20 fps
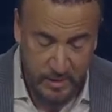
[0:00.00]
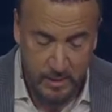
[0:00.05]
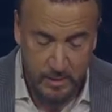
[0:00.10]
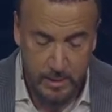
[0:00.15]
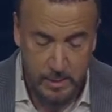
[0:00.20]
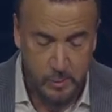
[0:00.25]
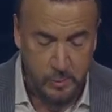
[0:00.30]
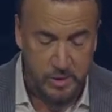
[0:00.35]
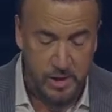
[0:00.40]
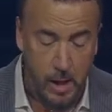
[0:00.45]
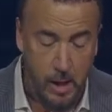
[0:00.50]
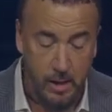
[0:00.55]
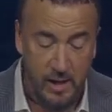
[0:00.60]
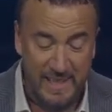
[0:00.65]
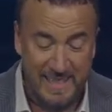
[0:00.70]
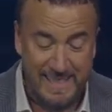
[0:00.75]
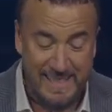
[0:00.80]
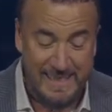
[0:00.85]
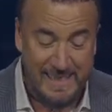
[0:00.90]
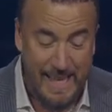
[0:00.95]
This was all
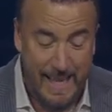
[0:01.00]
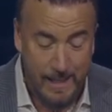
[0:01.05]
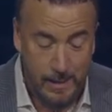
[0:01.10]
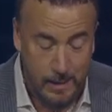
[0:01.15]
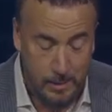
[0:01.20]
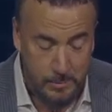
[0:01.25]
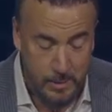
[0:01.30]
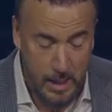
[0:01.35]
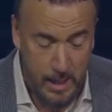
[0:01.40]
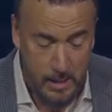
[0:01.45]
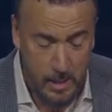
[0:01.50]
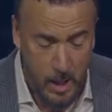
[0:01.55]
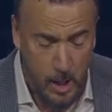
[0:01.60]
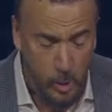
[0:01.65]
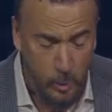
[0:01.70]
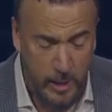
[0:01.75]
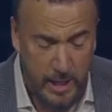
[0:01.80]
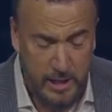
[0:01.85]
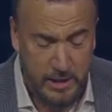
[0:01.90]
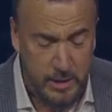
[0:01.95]
a setup. God
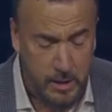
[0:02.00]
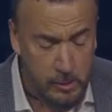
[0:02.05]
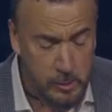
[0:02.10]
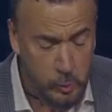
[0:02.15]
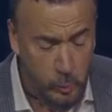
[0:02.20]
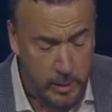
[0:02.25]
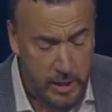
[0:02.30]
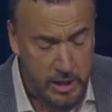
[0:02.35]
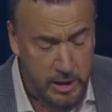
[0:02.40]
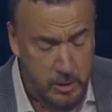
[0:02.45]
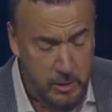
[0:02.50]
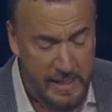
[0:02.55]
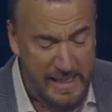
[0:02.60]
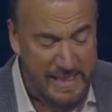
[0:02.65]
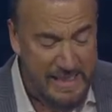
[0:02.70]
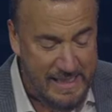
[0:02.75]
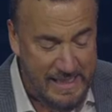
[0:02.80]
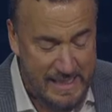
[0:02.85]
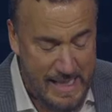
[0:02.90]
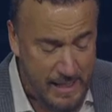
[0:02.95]
always knows what he's doing.
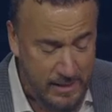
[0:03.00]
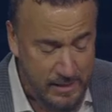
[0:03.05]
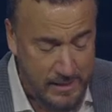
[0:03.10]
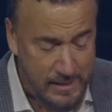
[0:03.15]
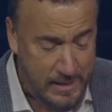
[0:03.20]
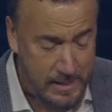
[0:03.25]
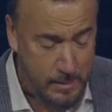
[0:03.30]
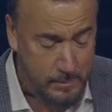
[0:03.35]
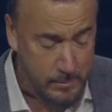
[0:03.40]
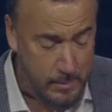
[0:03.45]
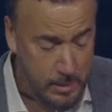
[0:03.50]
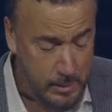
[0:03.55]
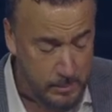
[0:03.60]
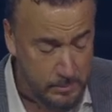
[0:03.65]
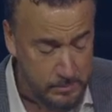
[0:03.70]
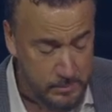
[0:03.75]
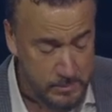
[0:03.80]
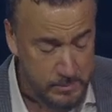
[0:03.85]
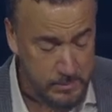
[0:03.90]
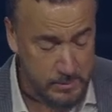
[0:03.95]
He's setting something up.
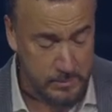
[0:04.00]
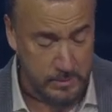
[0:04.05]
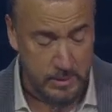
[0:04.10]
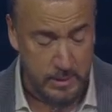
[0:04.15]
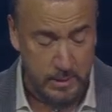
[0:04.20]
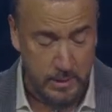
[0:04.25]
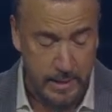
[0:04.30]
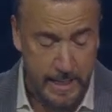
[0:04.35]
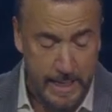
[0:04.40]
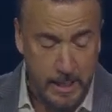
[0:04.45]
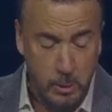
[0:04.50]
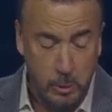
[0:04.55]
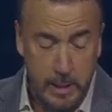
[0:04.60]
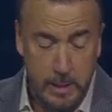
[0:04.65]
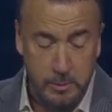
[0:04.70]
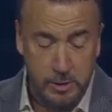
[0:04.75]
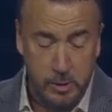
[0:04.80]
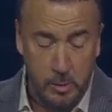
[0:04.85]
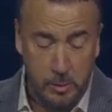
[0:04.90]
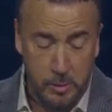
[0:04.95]
He knew what
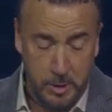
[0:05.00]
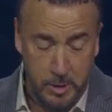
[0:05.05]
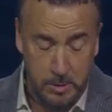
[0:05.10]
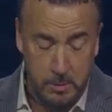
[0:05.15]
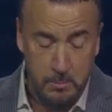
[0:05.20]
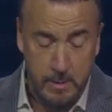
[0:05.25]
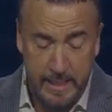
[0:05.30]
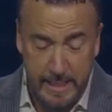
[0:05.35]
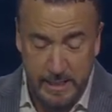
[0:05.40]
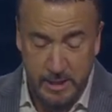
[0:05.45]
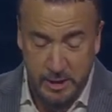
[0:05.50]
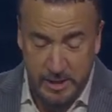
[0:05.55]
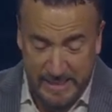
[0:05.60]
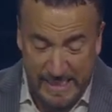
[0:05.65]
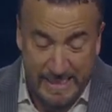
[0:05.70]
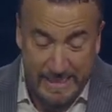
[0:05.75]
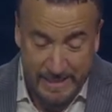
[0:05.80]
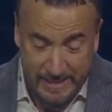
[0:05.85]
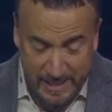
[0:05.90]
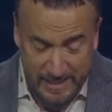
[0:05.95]
he was going to do, but
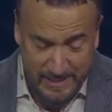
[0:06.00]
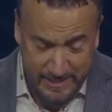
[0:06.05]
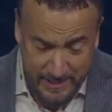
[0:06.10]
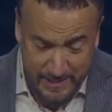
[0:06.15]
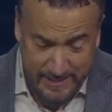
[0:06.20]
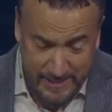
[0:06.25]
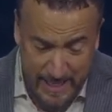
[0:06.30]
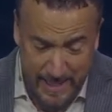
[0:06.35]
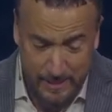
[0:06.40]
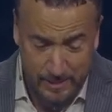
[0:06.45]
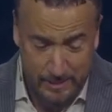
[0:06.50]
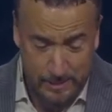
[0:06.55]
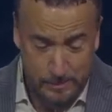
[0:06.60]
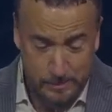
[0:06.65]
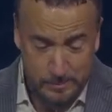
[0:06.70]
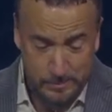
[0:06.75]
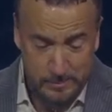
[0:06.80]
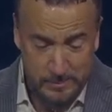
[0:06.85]
this is a setup.